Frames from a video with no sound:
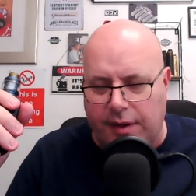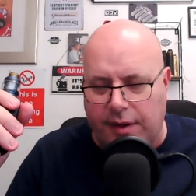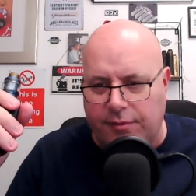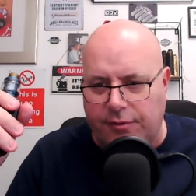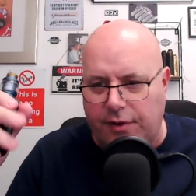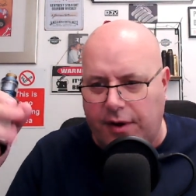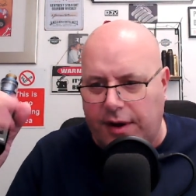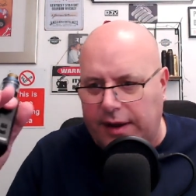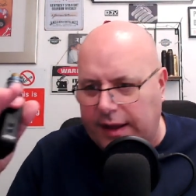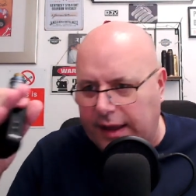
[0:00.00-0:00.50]

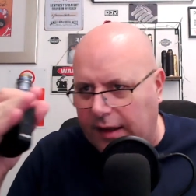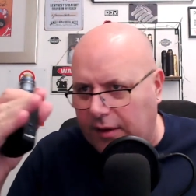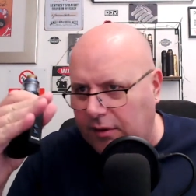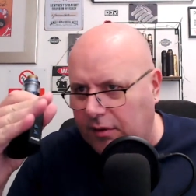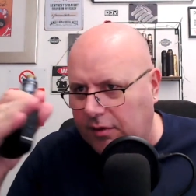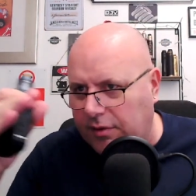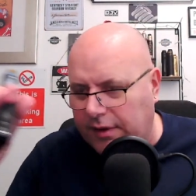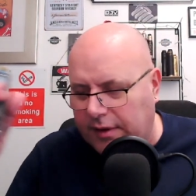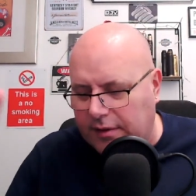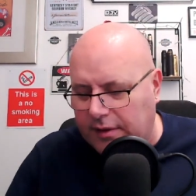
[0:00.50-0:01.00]
Trying to get
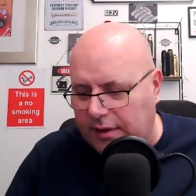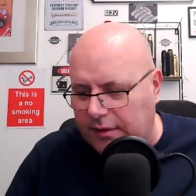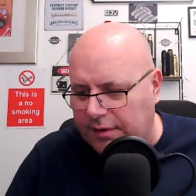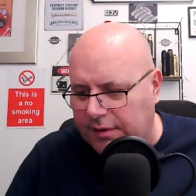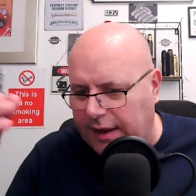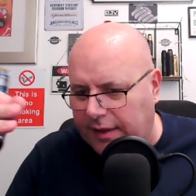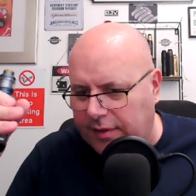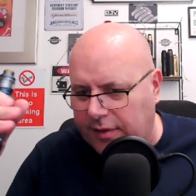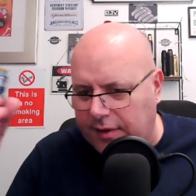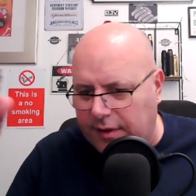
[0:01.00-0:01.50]
all these little
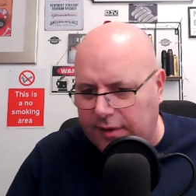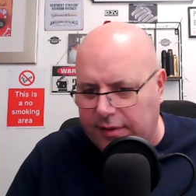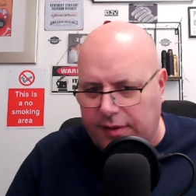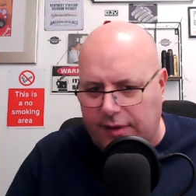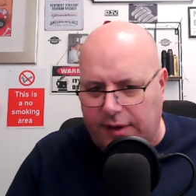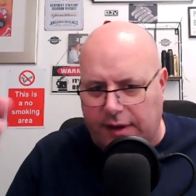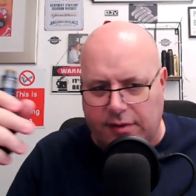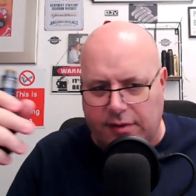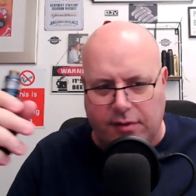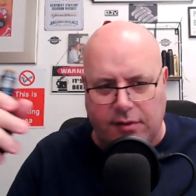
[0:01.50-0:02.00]
dancing
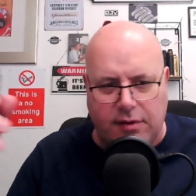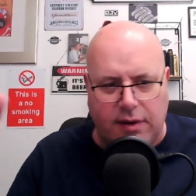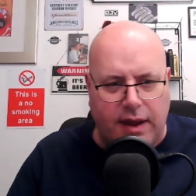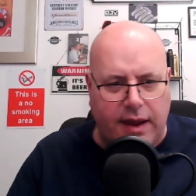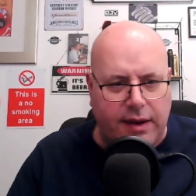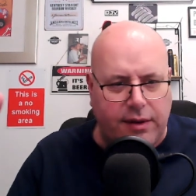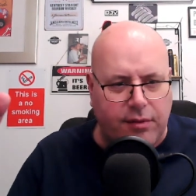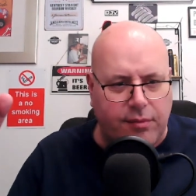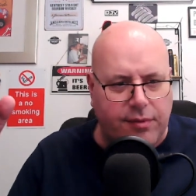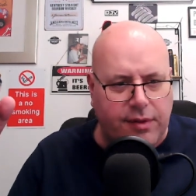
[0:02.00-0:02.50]
things all
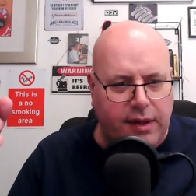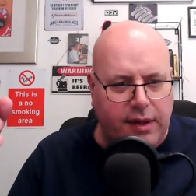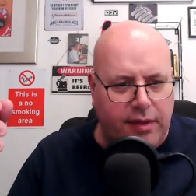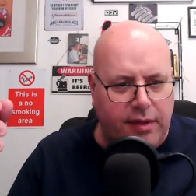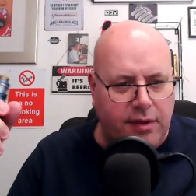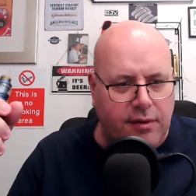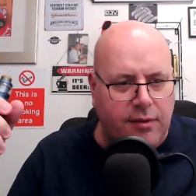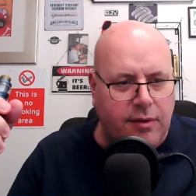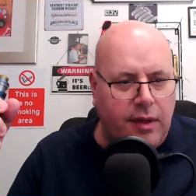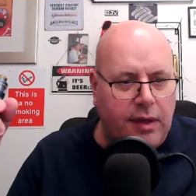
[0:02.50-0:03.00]
lined up
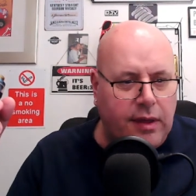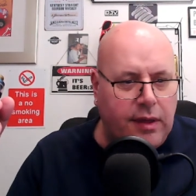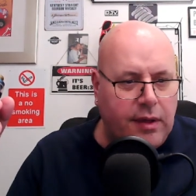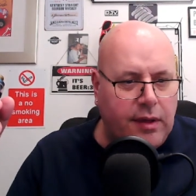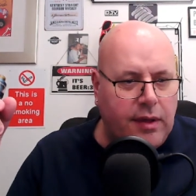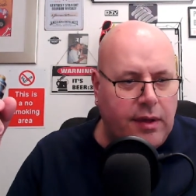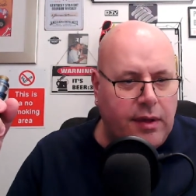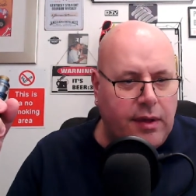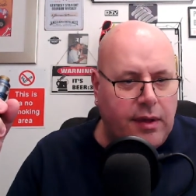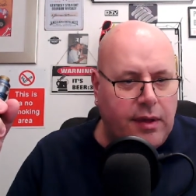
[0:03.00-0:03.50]
together.
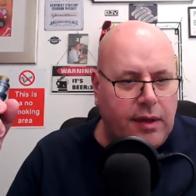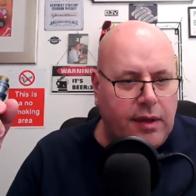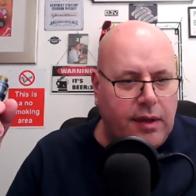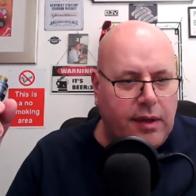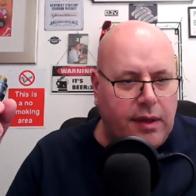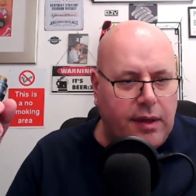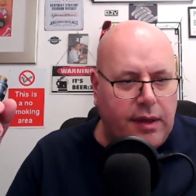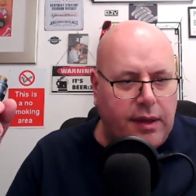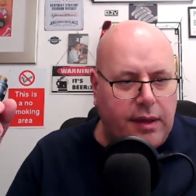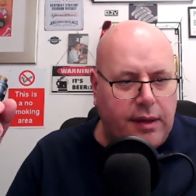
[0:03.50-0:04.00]

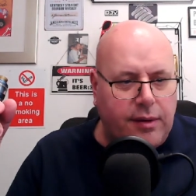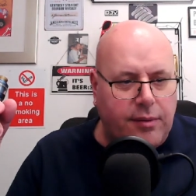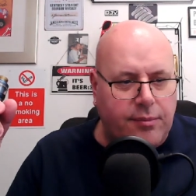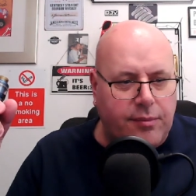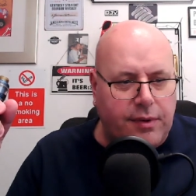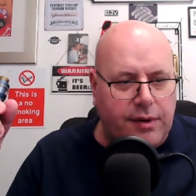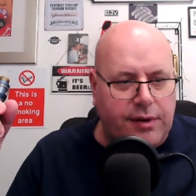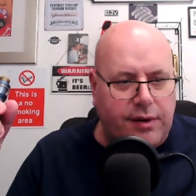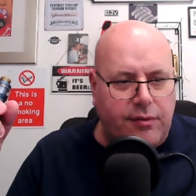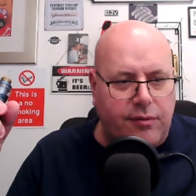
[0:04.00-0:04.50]

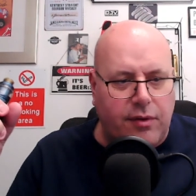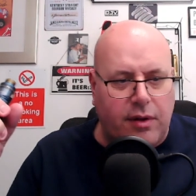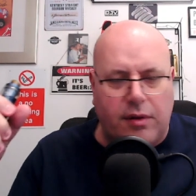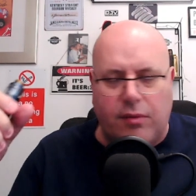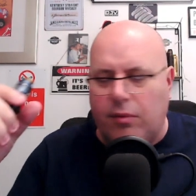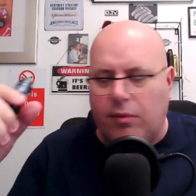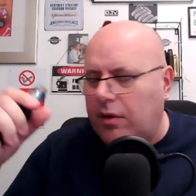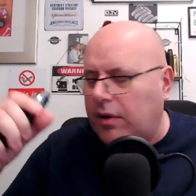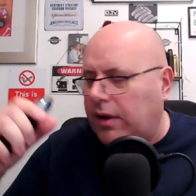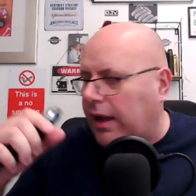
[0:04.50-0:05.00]
It didn't really
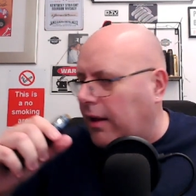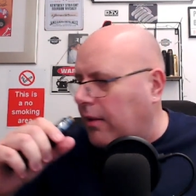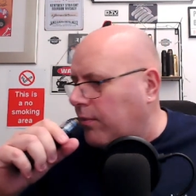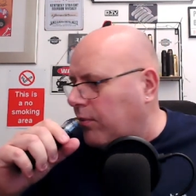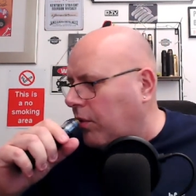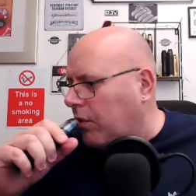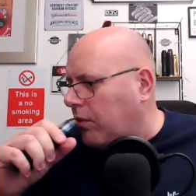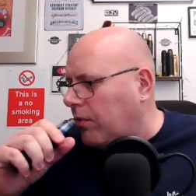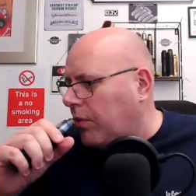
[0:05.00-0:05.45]
work out. But